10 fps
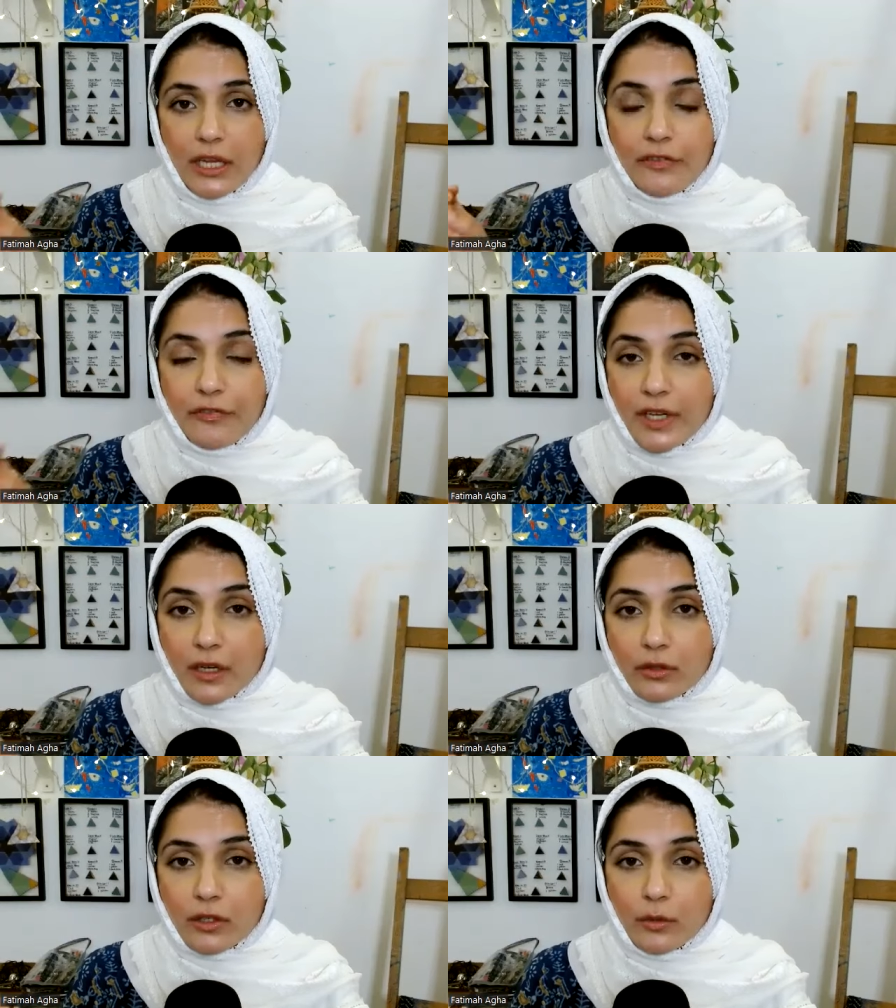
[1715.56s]
If we
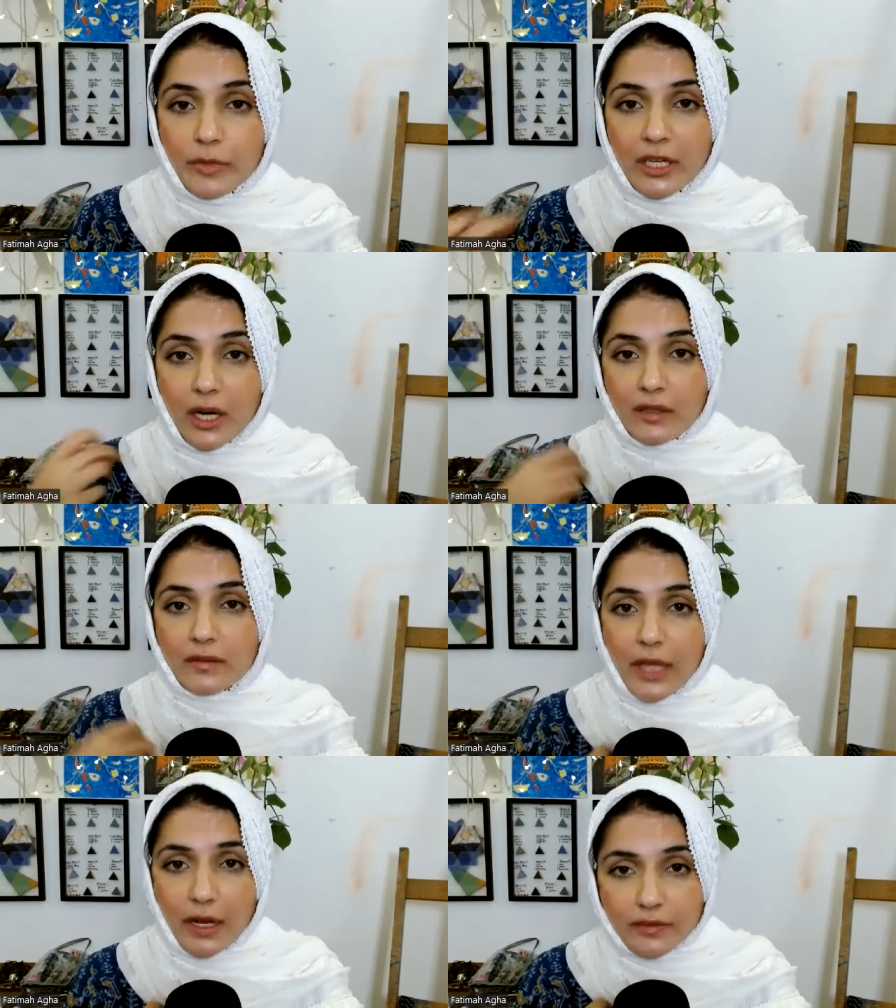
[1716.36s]
are going to make
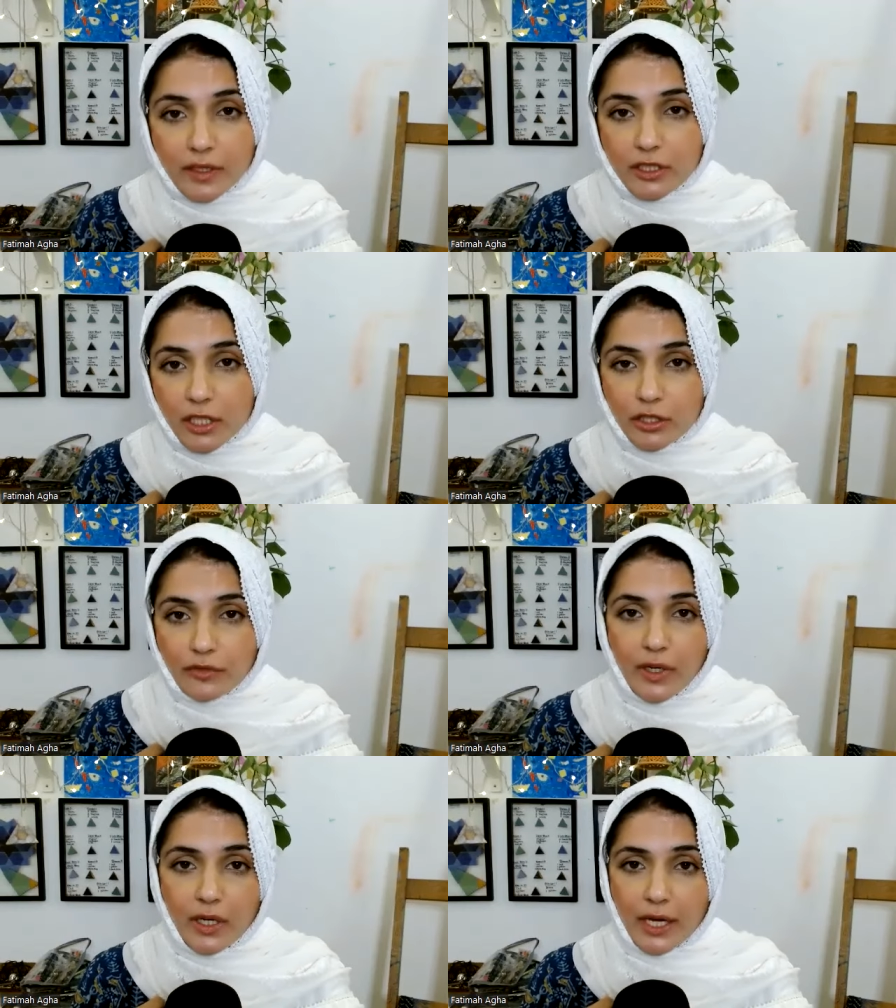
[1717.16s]
ourselves the judge
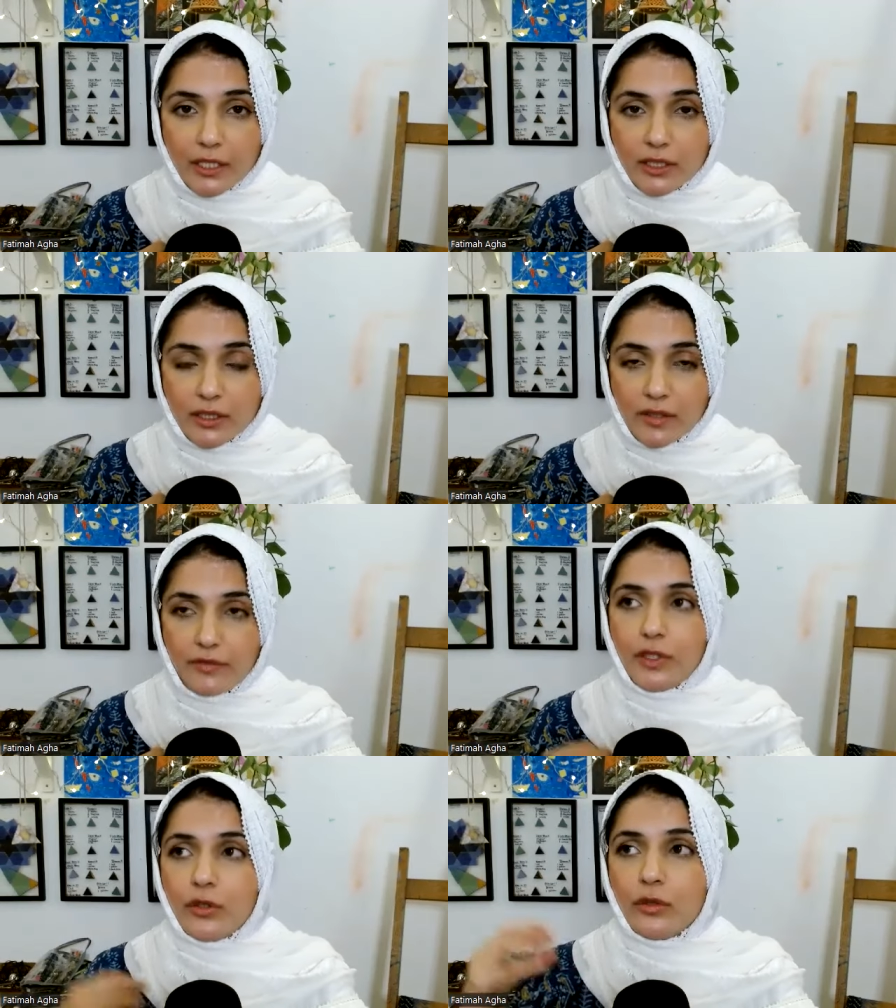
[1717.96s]
of our actions,
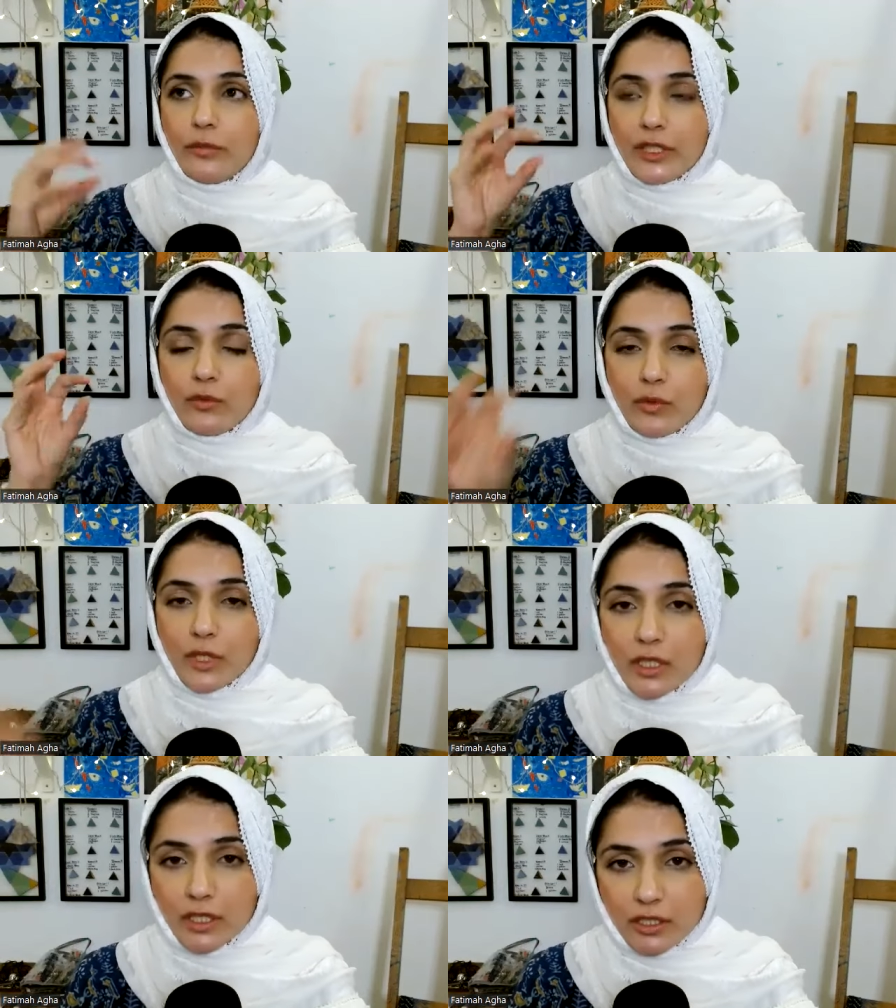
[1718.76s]
if you are going to make the
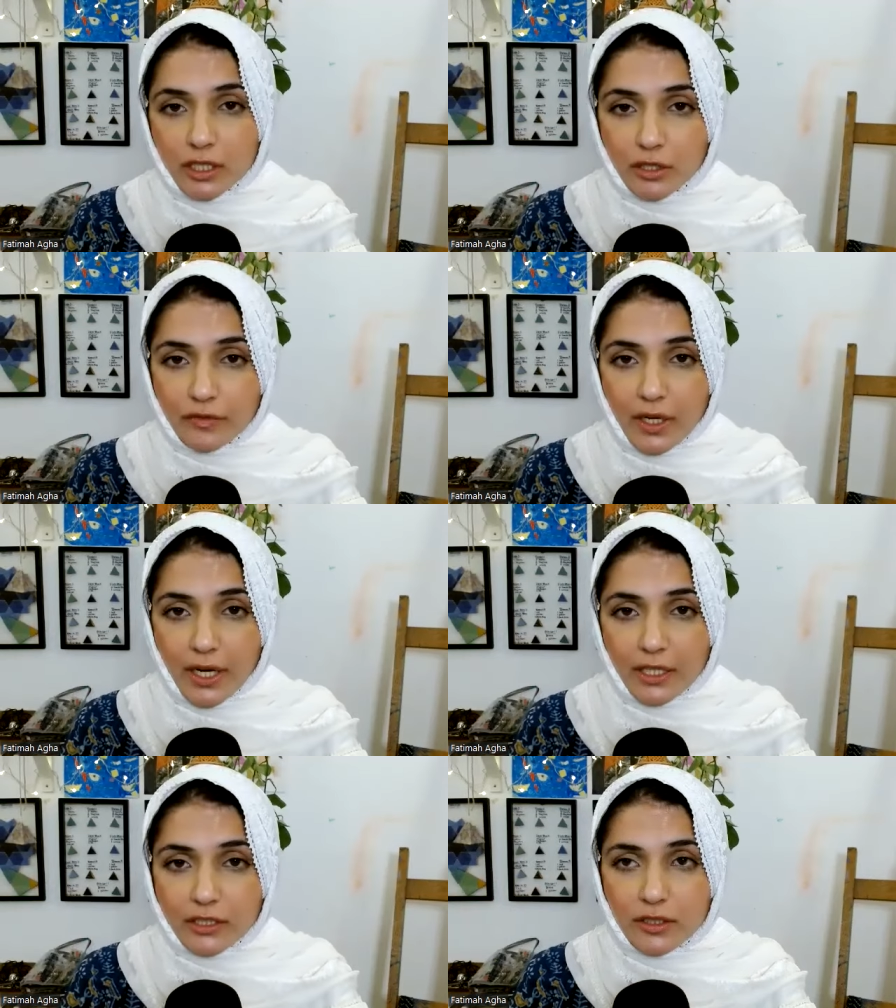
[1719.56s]
world the judge of our
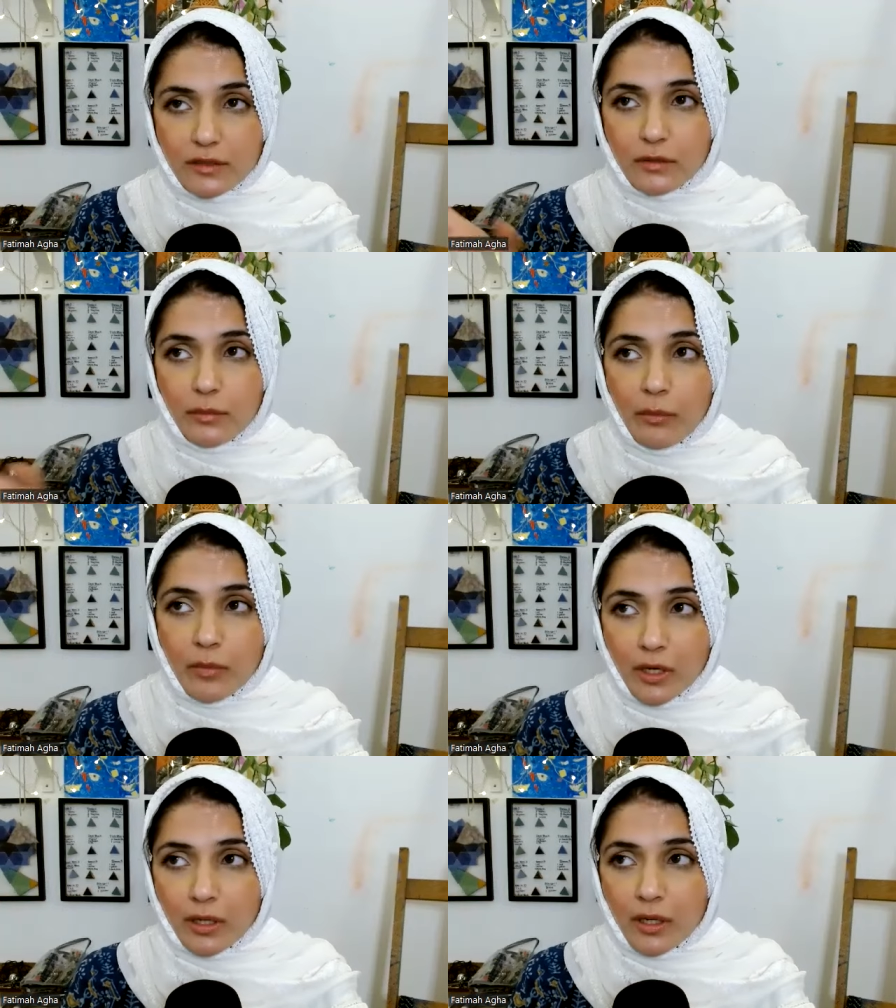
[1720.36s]
actions,
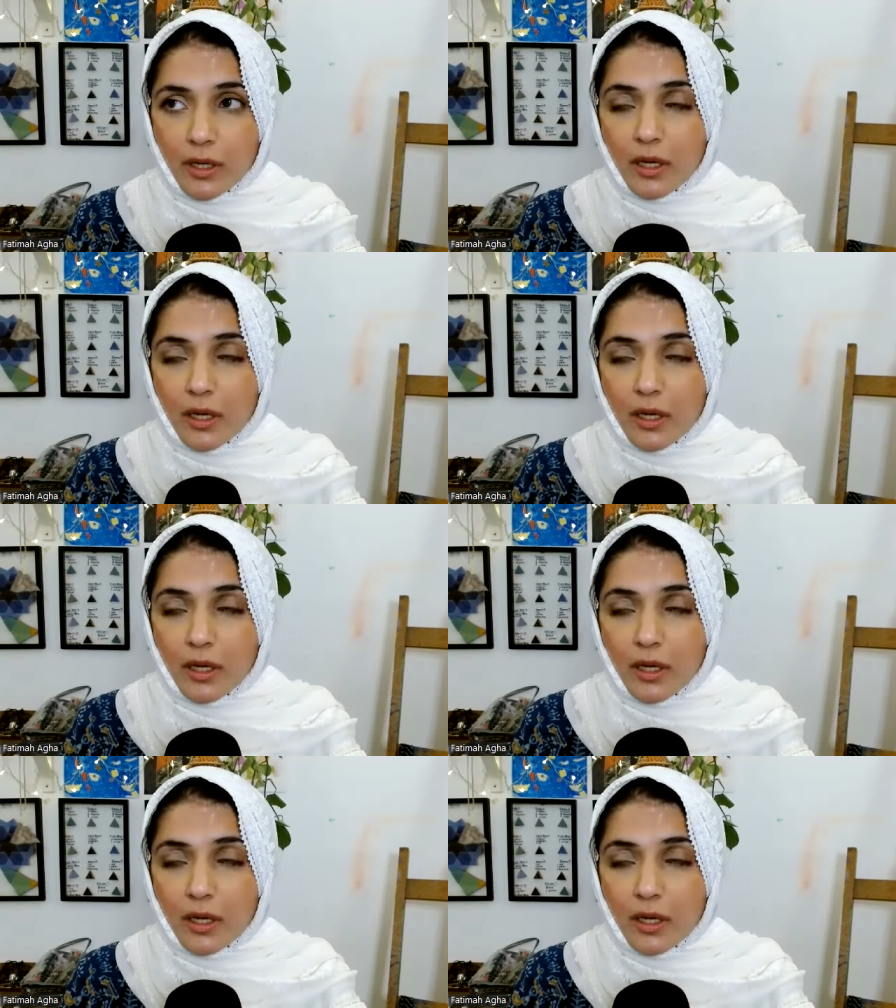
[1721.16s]
remember,